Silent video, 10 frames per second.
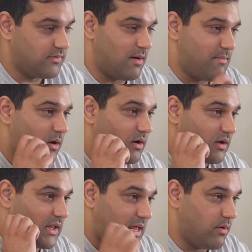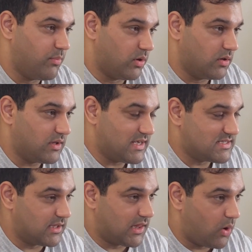amount claimable is the
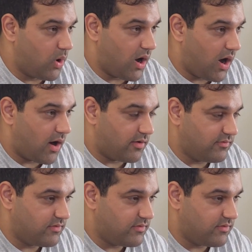lower of